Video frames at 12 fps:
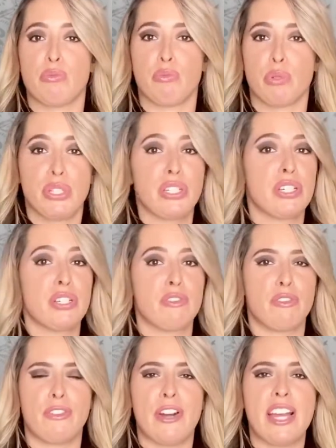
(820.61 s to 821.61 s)
really good
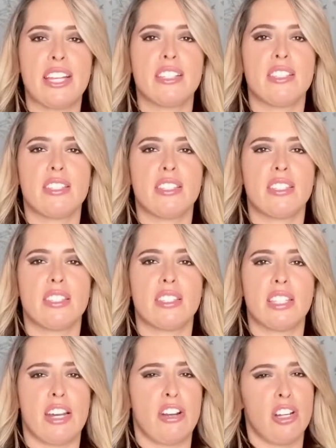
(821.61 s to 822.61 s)
friends
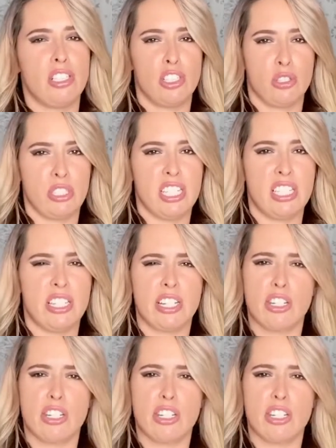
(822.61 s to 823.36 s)
that are a little distant,